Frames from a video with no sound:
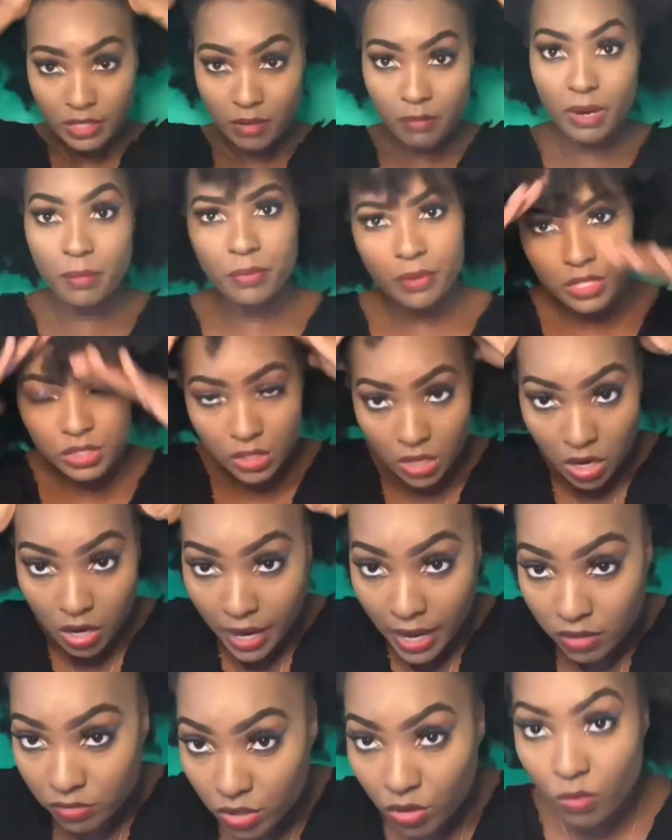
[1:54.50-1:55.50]
But I'm going to
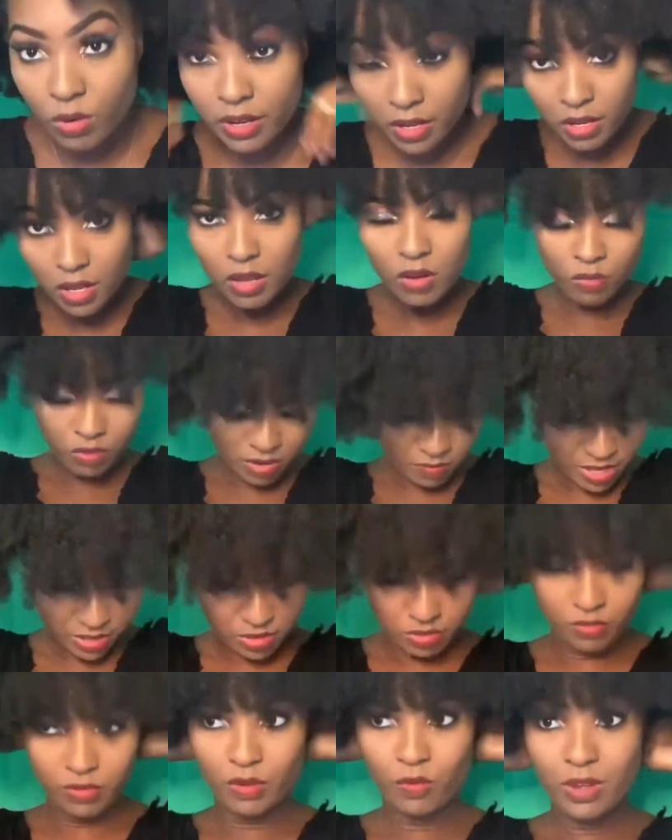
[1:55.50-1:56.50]
spray that around the
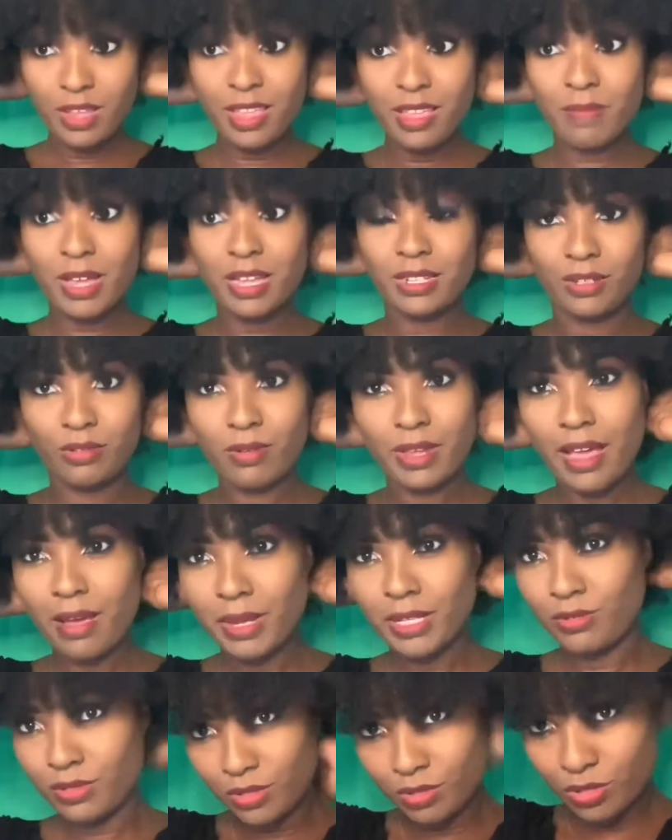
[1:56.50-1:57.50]
perimeter of my
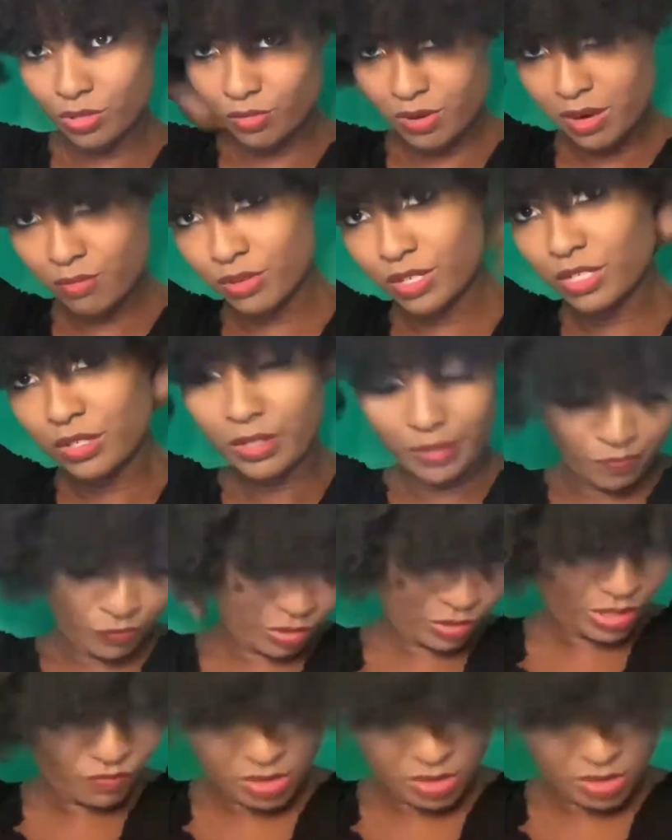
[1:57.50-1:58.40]
hair. I